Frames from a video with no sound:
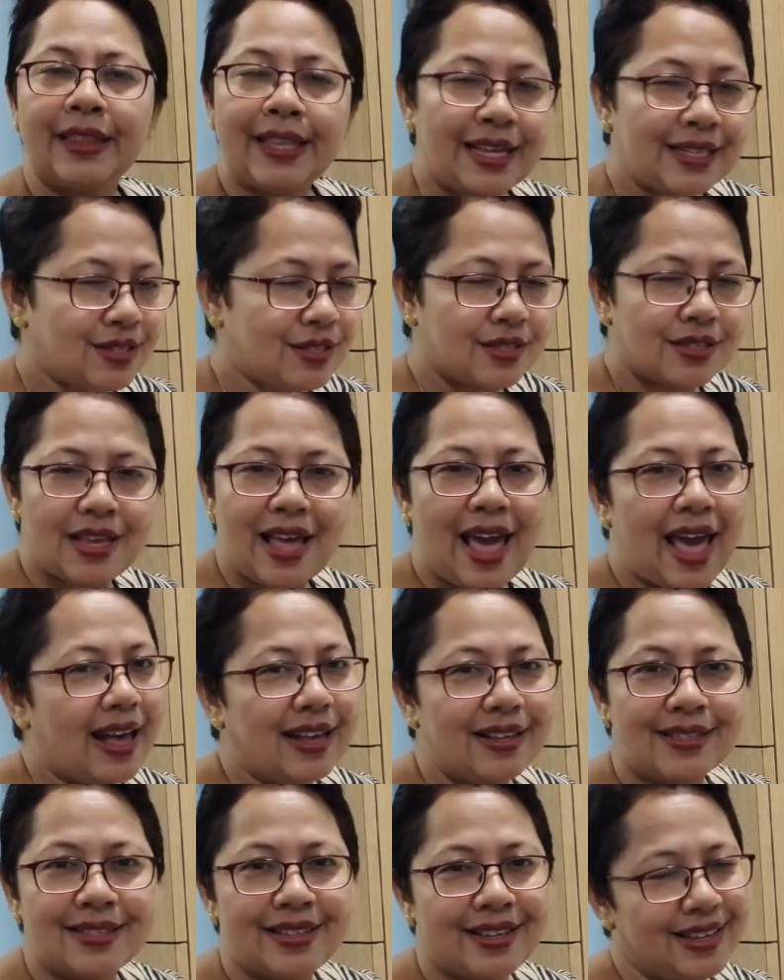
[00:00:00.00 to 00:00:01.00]
That's
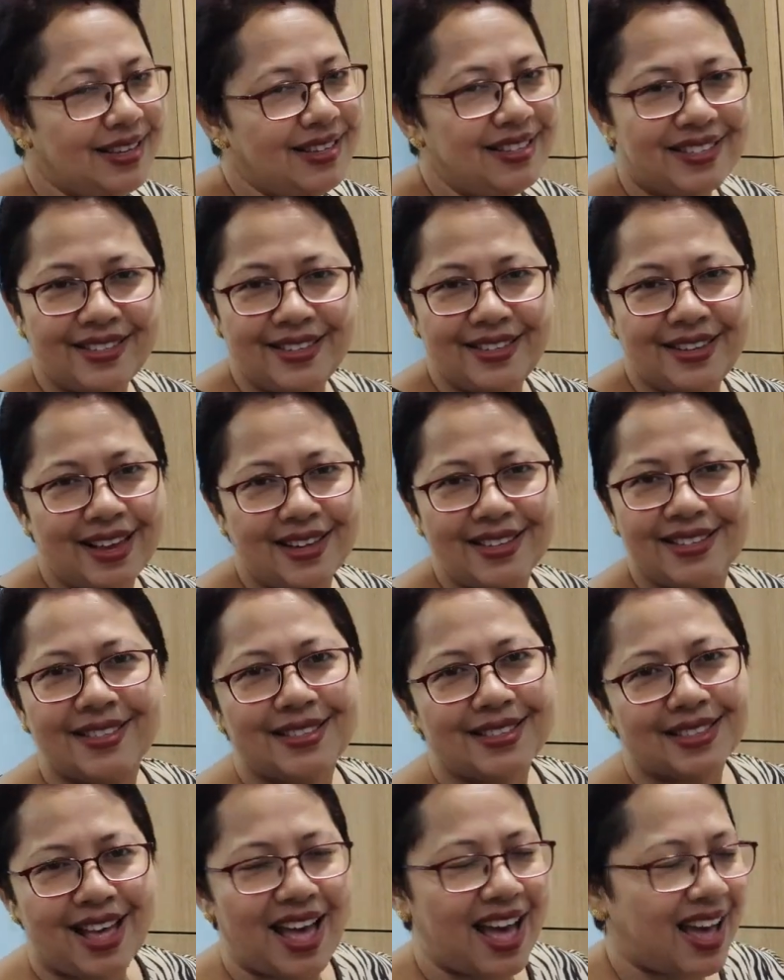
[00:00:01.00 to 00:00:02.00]
as easy
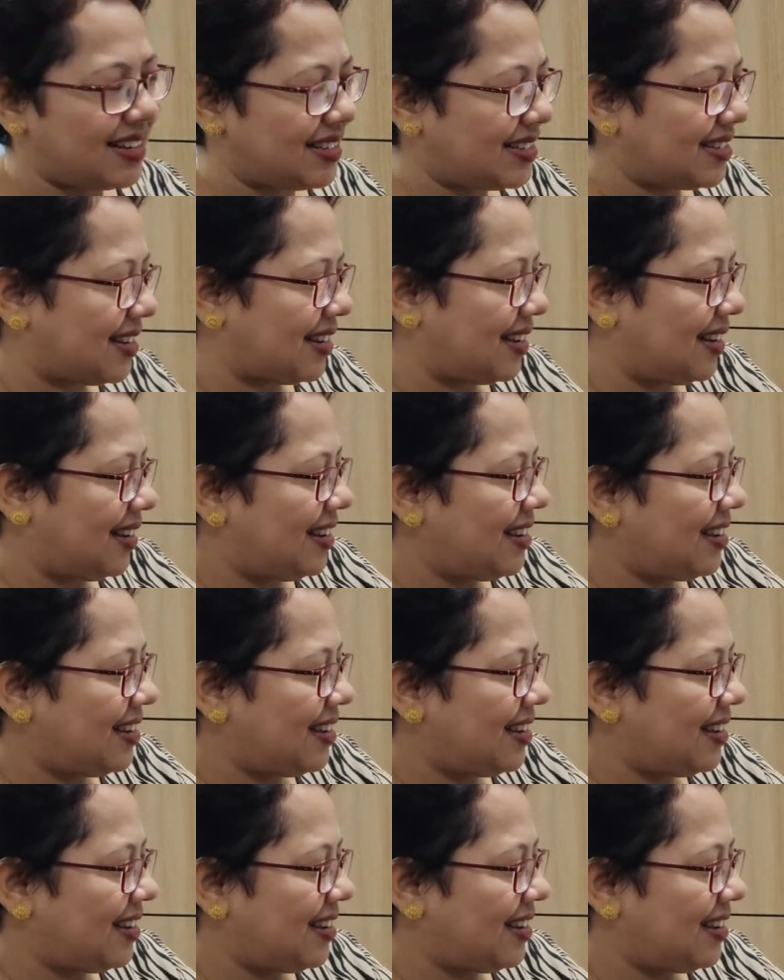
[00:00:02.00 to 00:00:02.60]
as that.